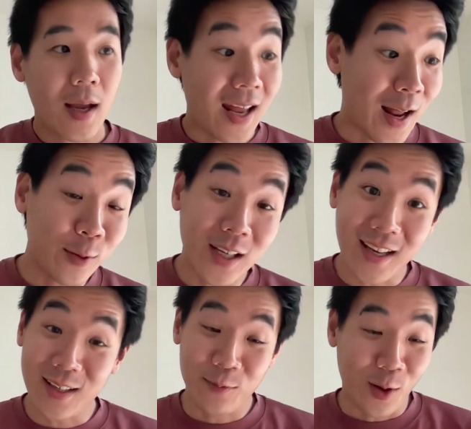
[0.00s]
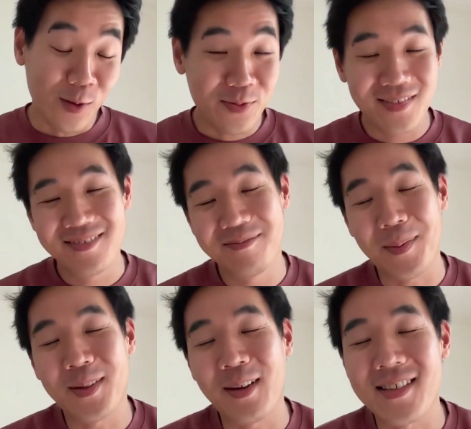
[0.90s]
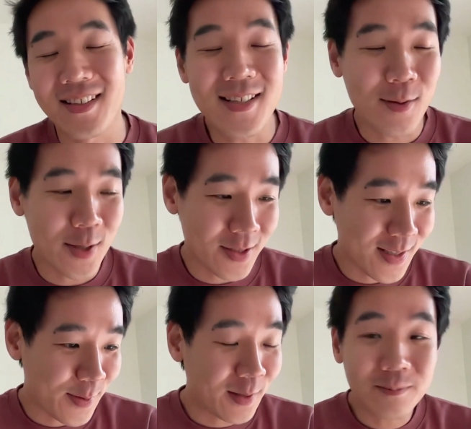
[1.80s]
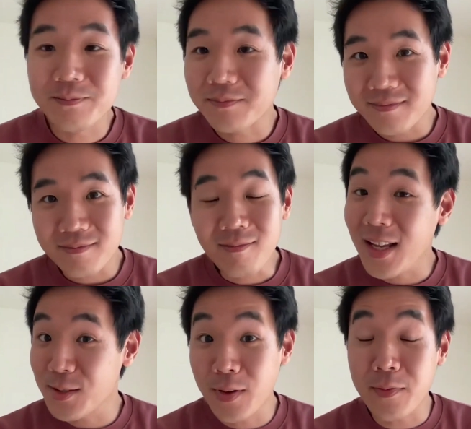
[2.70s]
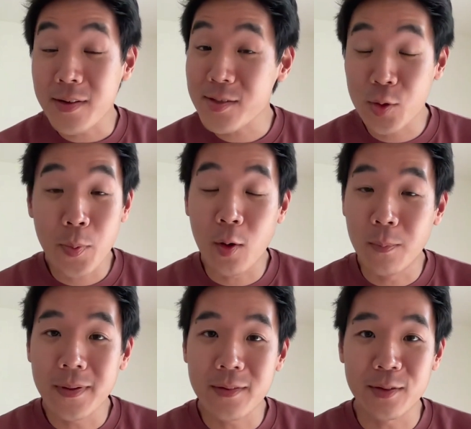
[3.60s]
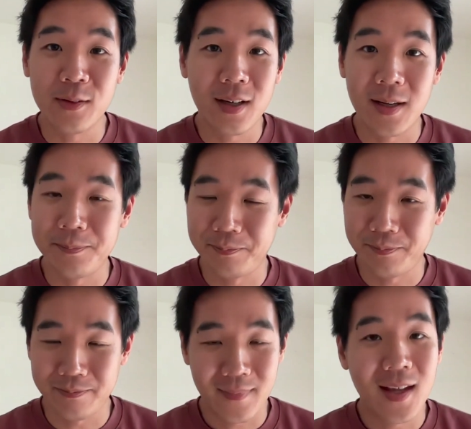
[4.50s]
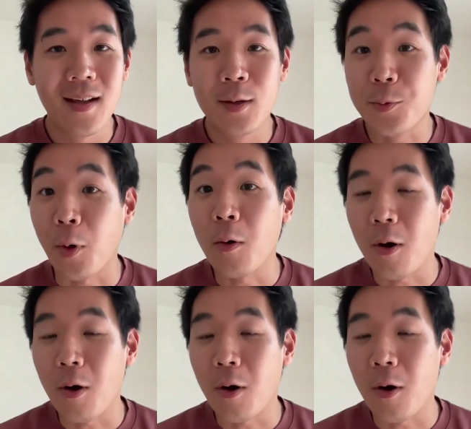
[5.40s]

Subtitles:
And how we can get involved, maybe to answer this question as well. So we're super open to grow